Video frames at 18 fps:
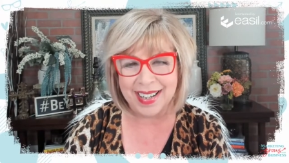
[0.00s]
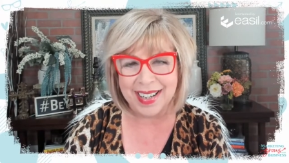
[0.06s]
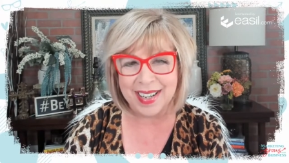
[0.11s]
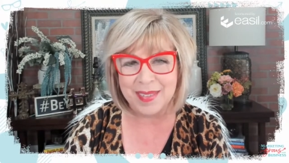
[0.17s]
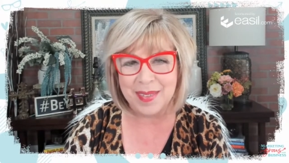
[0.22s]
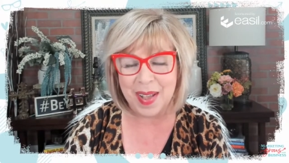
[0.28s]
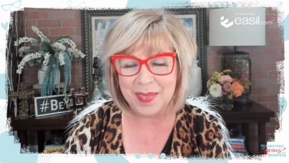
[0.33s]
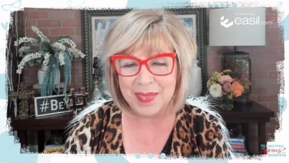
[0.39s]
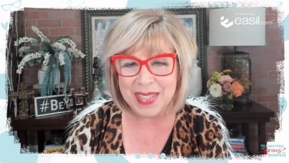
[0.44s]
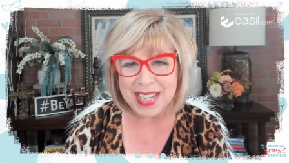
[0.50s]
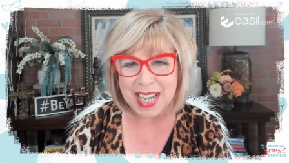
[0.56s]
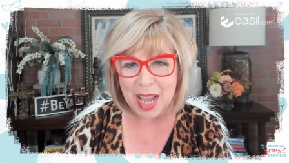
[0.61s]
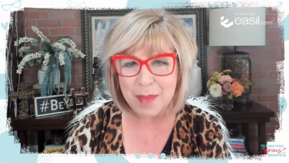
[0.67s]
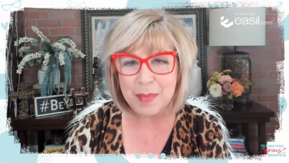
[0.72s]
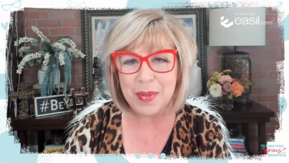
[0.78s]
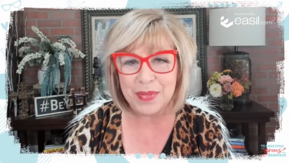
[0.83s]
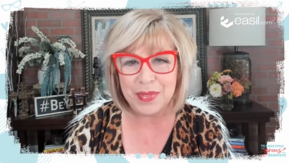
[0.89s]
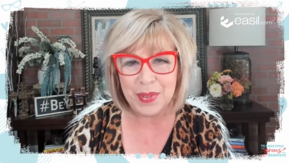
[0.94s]
I'm in
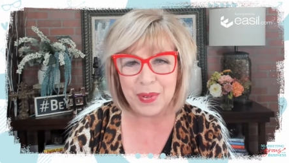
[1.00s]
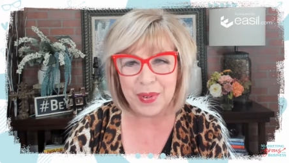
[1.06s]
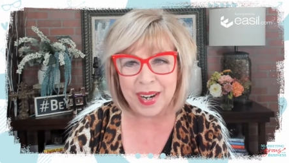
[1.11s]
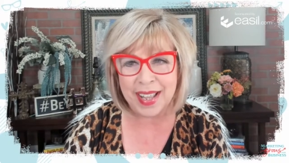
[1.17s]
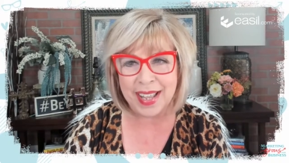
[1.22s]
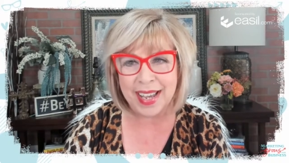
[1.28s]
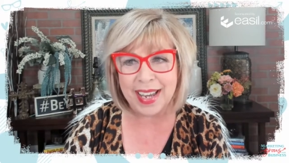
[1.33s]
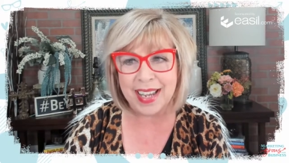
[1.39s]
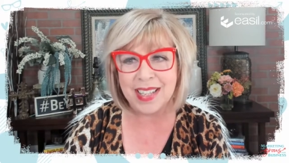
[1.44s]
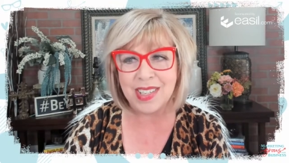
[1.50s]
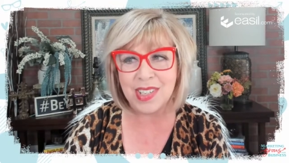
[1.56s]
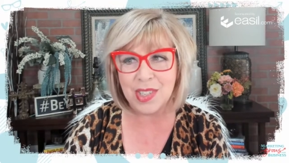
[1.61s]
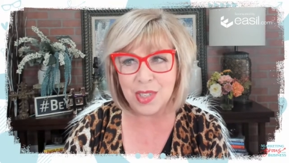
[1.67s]
Tampa, Florida. It's